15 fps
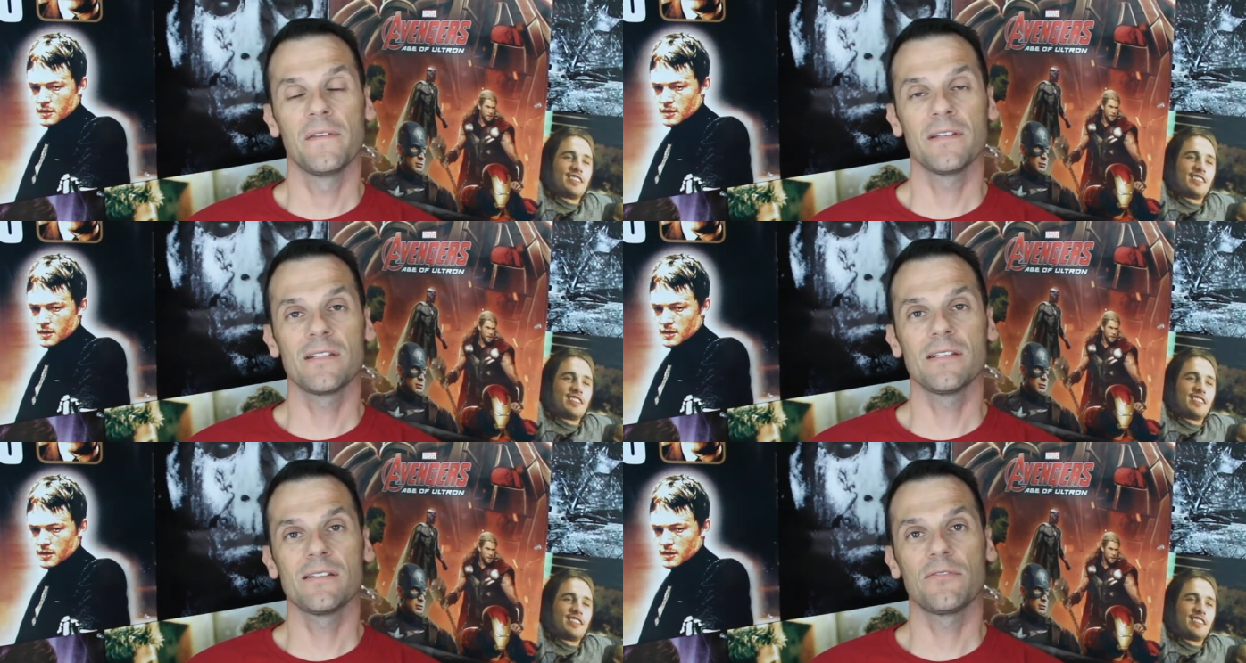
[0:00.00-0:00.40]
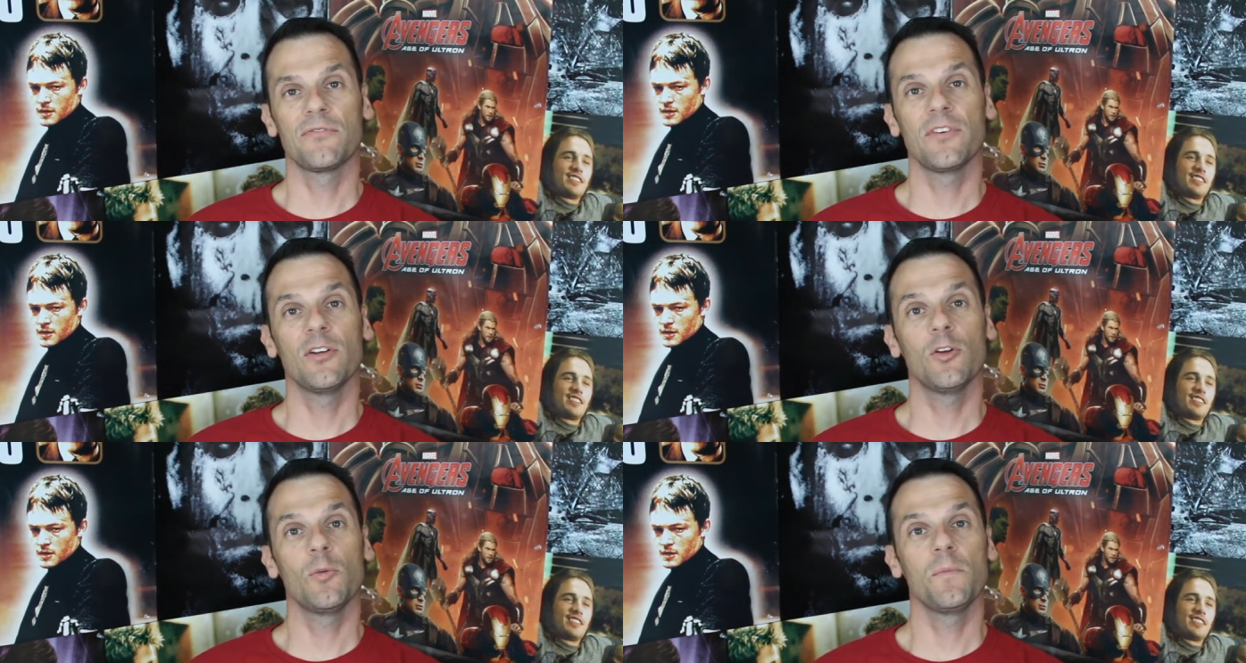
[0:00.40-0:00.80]
Speaker 1: This is a
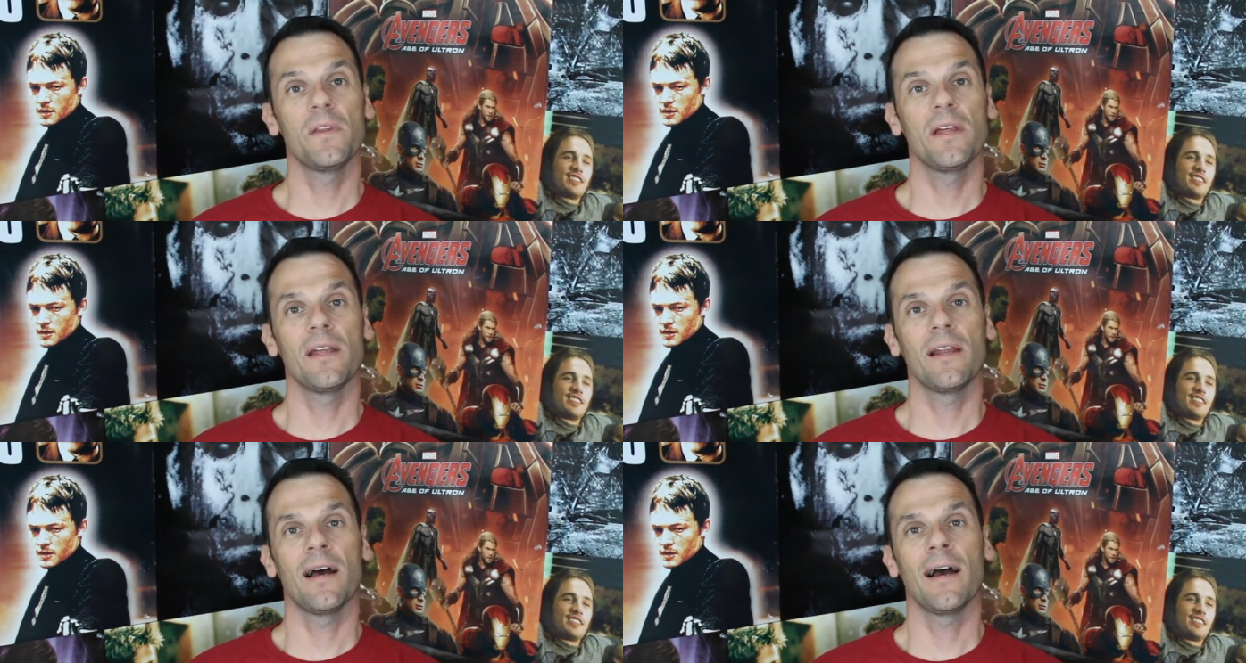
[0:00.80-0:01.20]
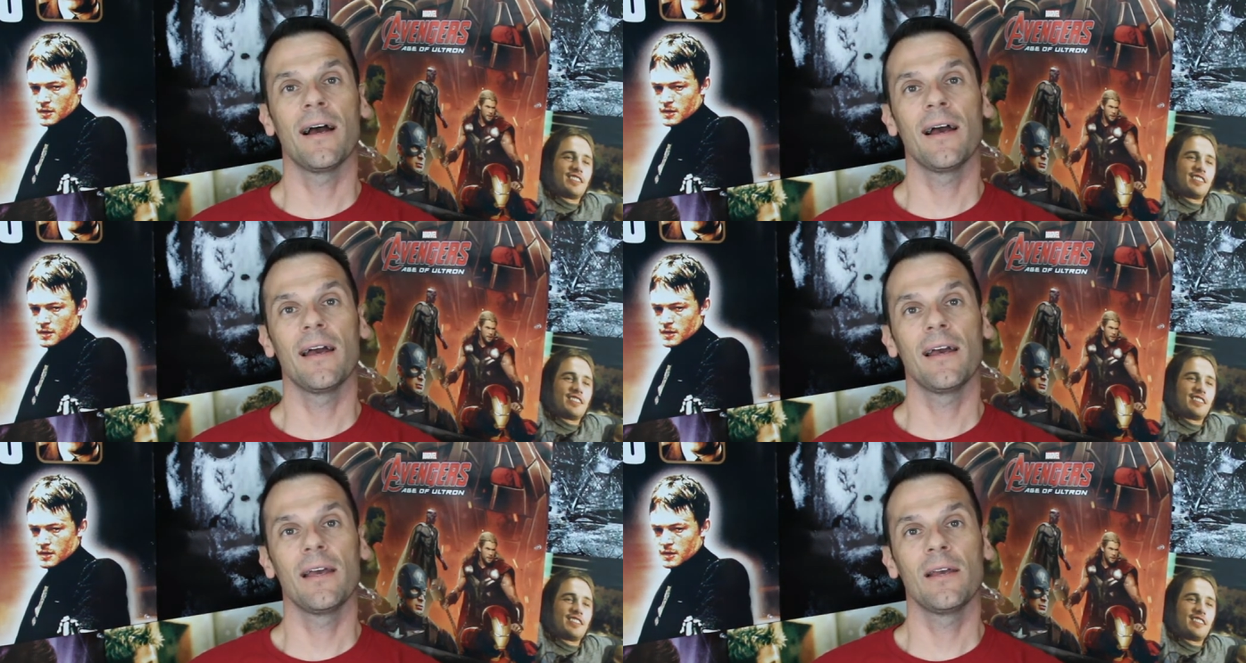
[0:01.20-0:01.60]
film that
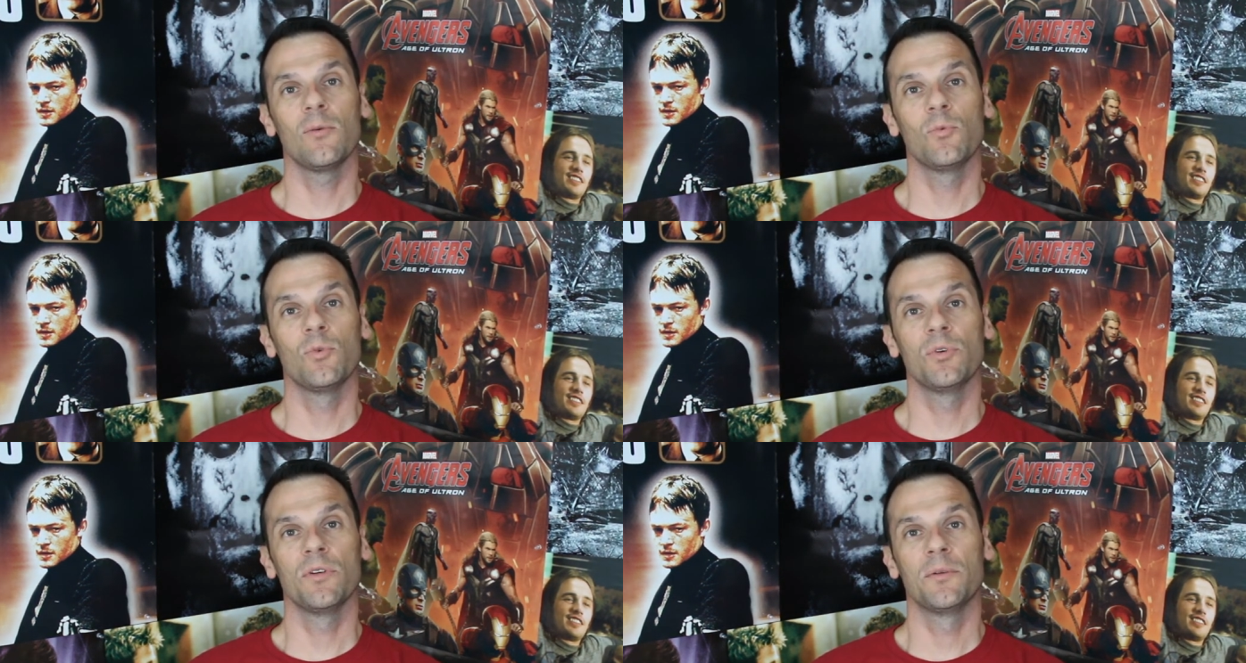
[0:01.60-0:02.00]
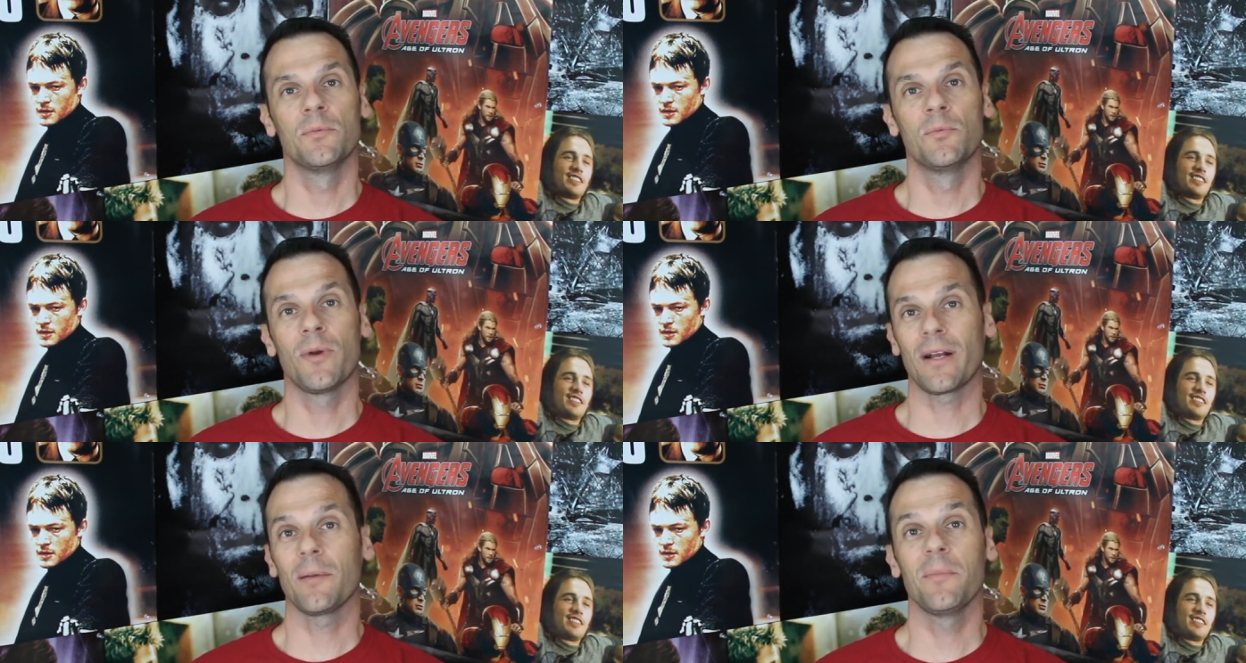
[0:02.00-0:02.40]
I
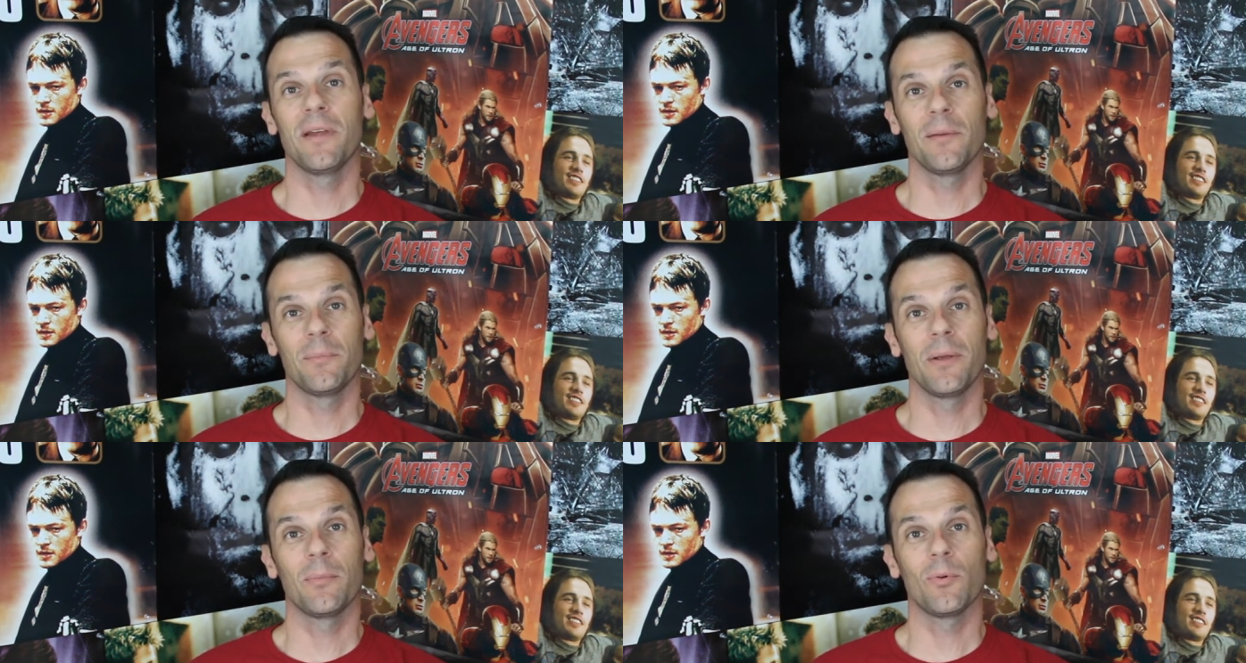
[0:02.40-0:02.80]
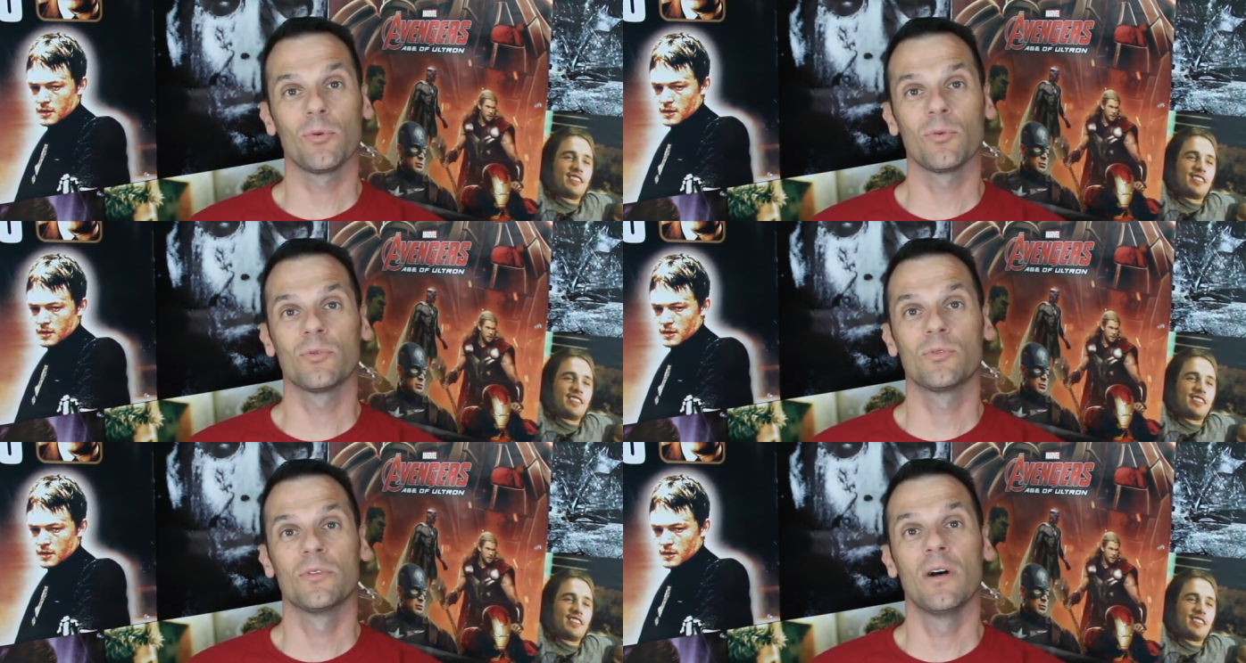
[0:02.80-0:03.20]
would recommend
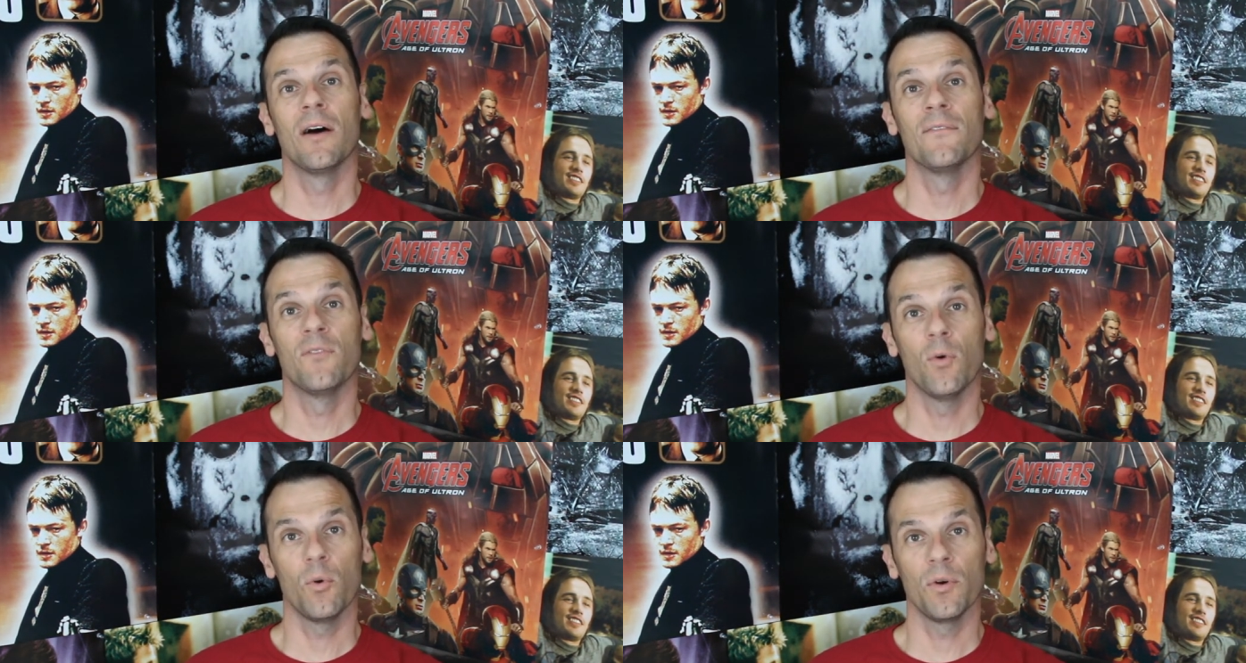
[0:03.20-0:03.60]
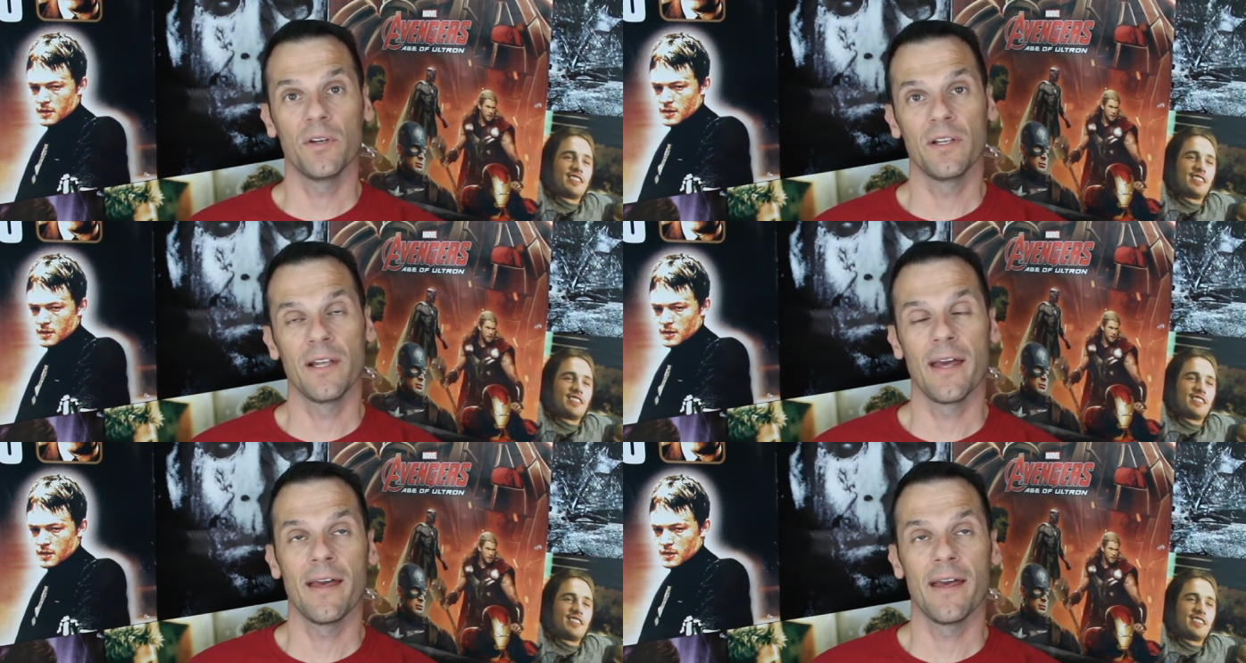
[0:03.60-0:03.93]
people avoid,